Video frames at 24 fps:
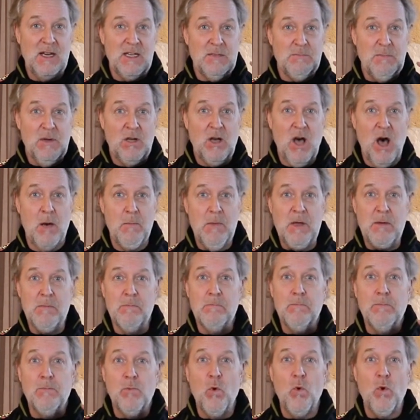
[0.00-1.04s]
that is becoming
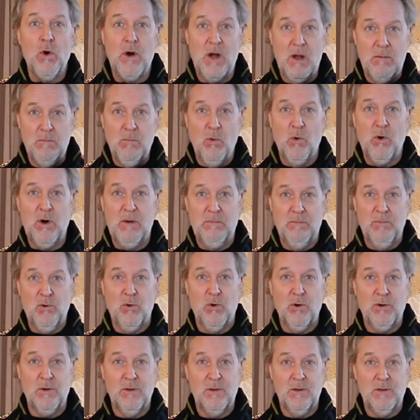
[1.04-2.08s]
more and more
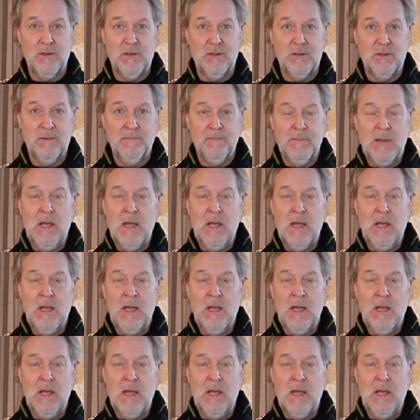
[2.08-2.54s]
important.